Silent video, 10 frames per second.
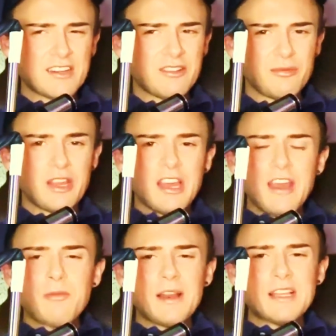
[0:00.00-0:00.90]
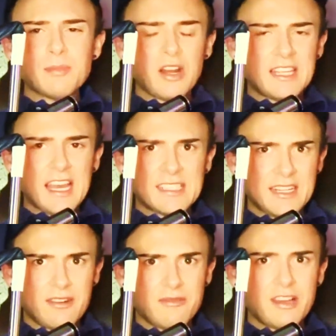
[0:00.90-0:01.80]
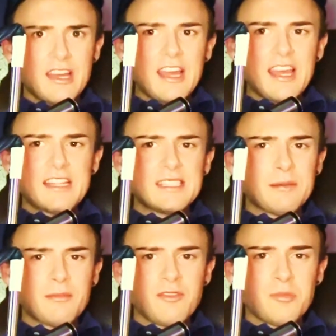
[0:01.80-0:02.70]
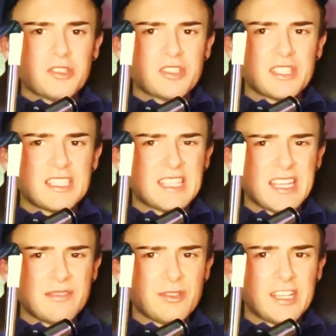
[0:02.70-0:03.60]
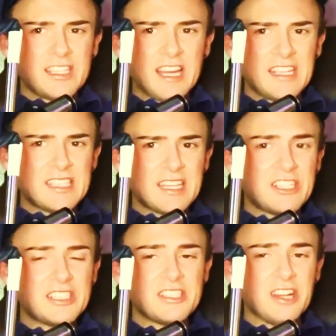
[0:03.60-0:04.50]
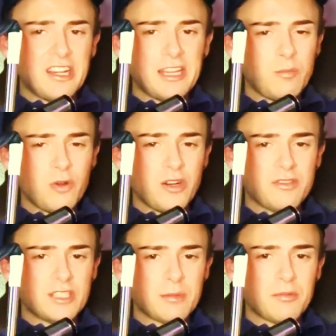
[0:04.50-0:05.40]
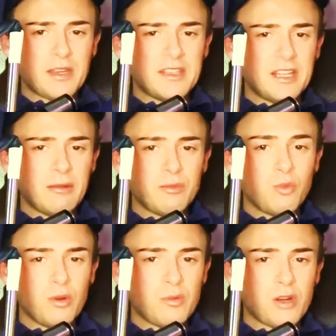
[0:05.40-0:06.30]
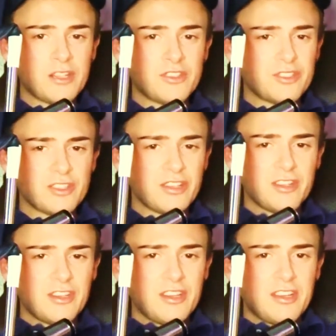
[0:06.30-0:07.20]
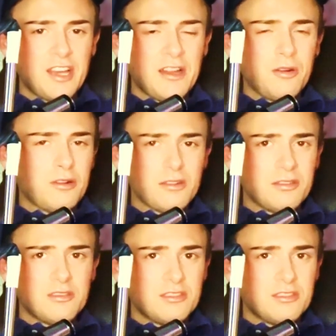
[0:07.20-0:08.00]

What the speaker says: I don't know. Everybody has podcasts now, and some of them are successful, I guess. I could not name one off the top of my head that I would want to watch at all.